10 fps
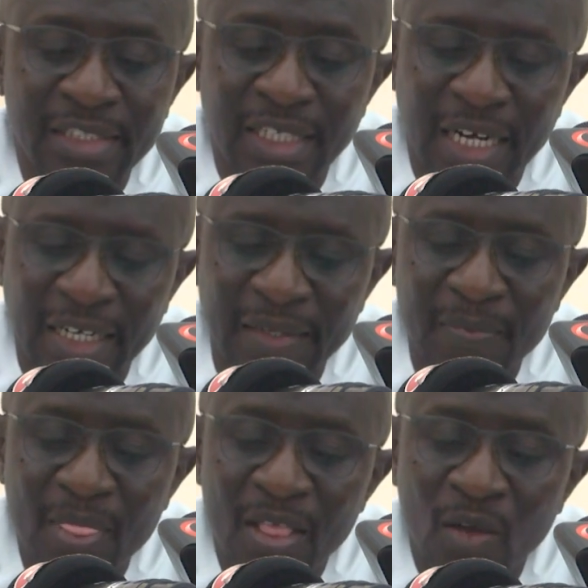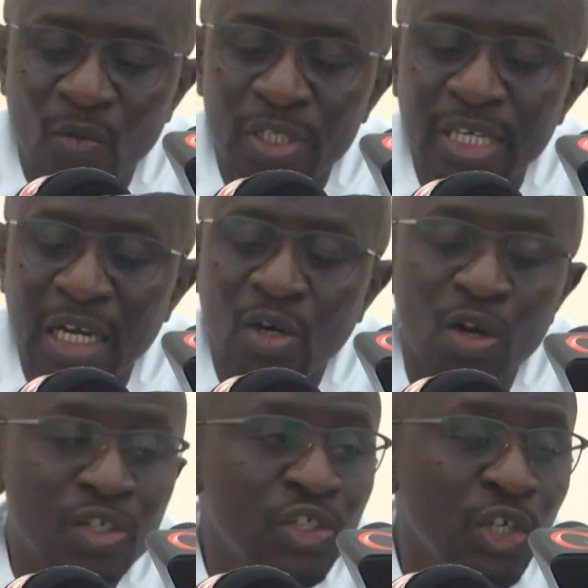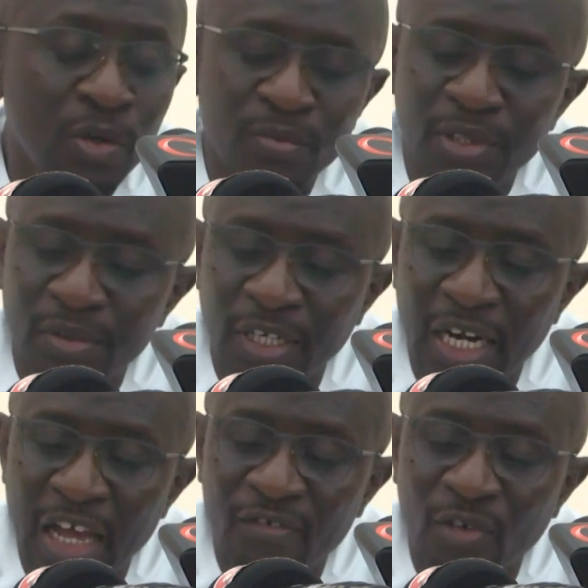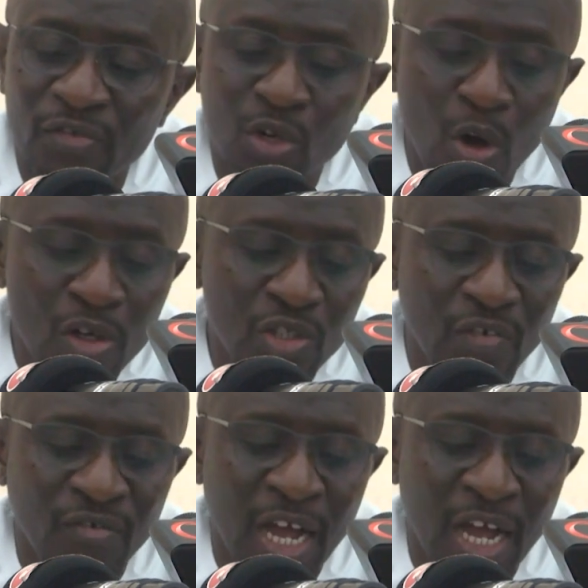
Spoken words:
tyranny which had consumed the life of scores of